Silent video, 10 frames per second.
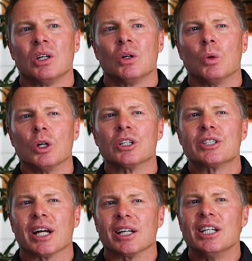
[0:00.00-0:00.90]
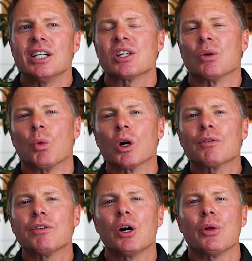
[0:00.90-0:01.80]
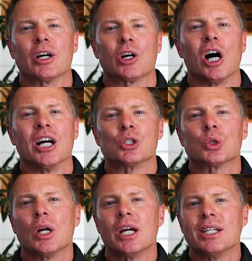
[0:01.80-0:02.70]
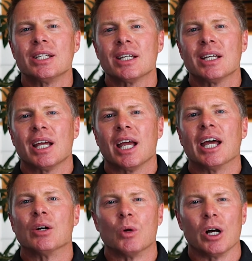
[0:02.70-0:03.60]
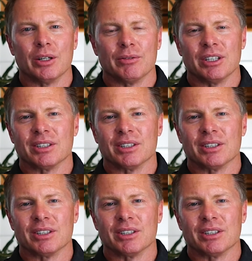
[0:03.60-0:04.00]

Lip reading: We'll learn techniques and workflow that are on trend and relevant.